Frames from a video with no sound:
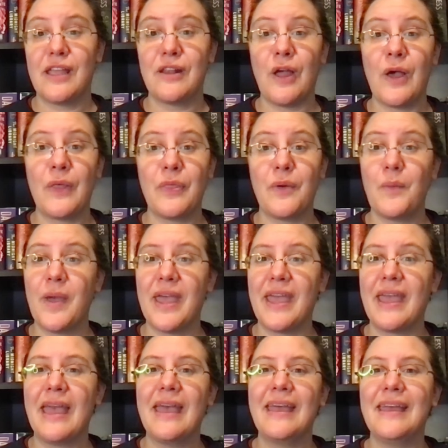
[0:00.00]
And on the
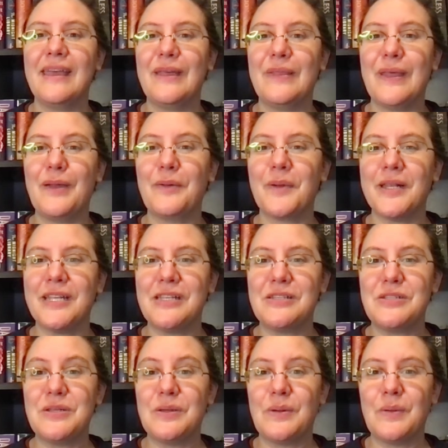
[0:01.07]
way, they run
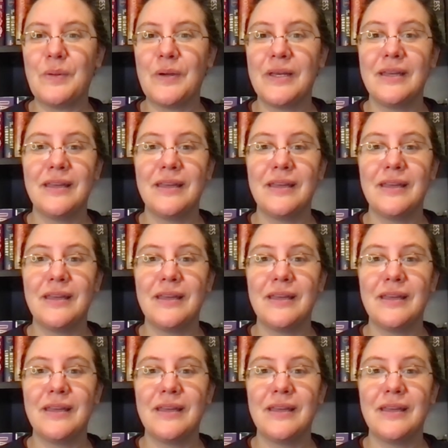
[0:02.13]
into